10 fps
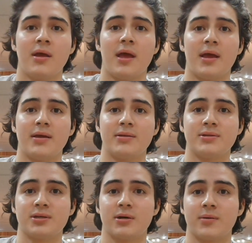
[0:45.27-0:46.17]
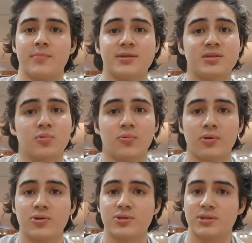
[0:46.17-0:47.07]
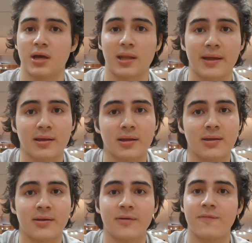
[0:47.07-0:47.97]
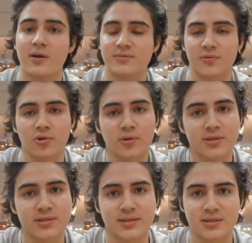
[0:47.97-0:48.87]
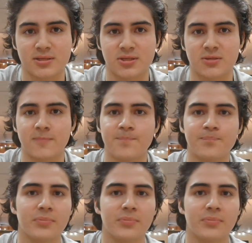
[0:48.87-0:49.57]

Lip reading: and this is when we're going to use the glycolytic phosphocreatine system,